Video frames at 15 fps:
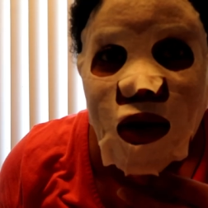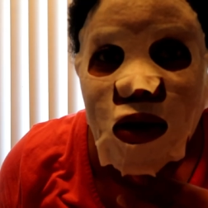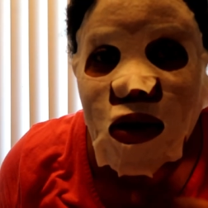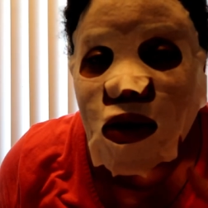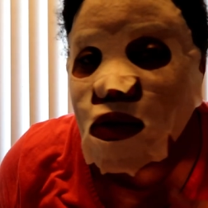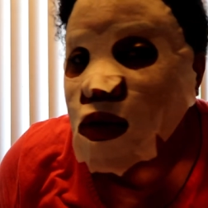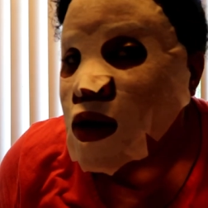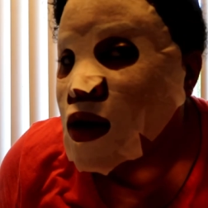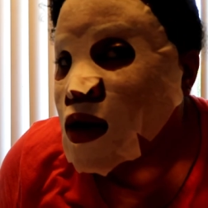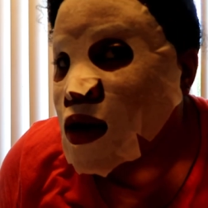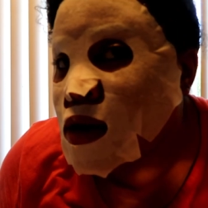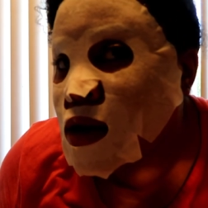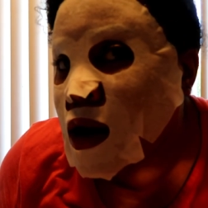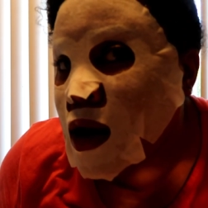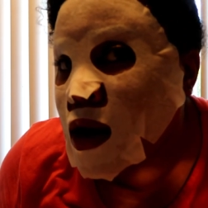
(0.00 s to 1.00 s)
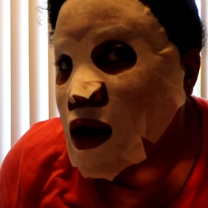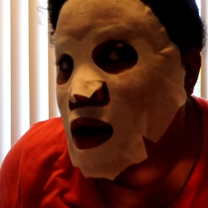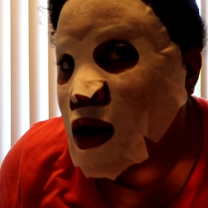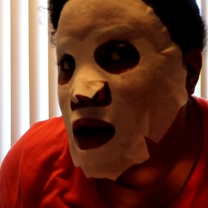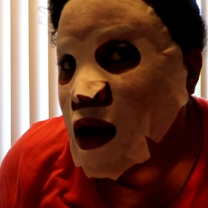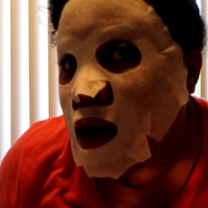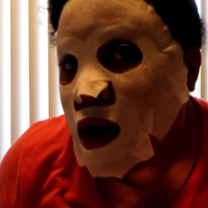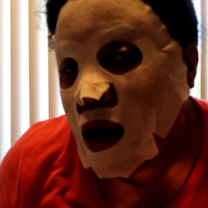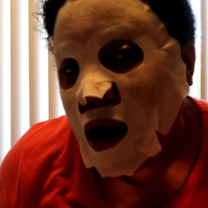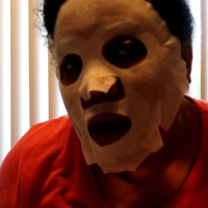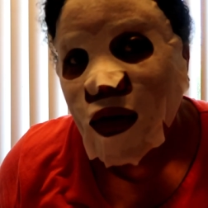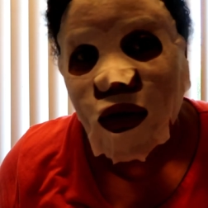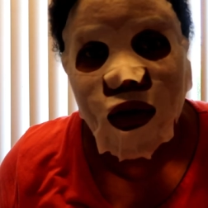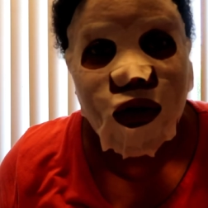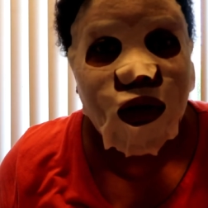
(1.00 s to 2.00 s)
this is what it looks like
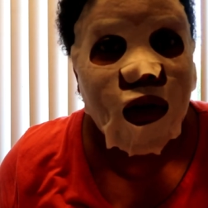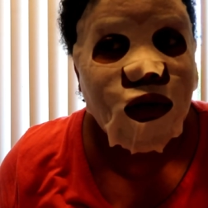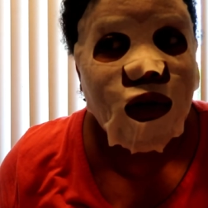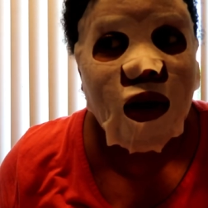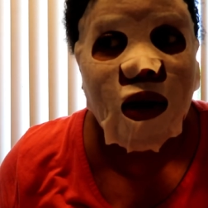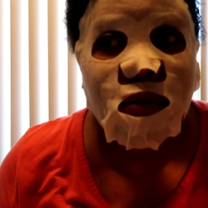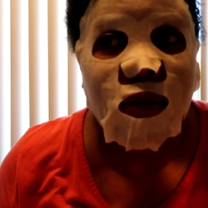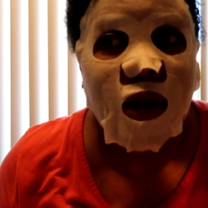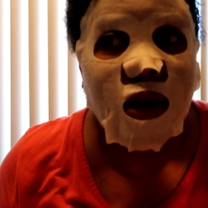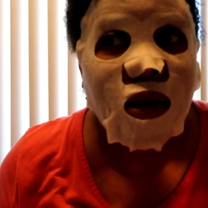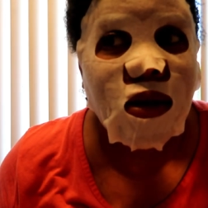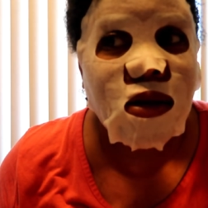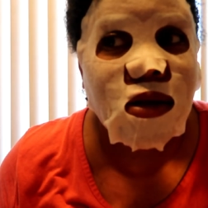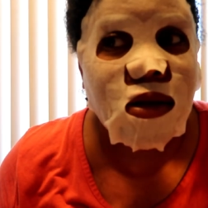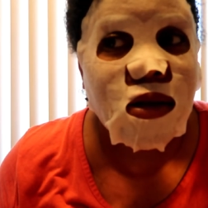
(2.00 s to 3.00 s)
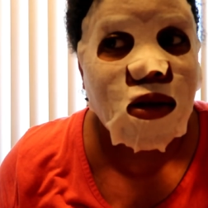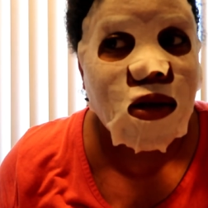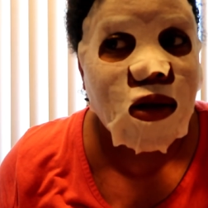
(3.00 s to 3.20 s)
after 15 minutes.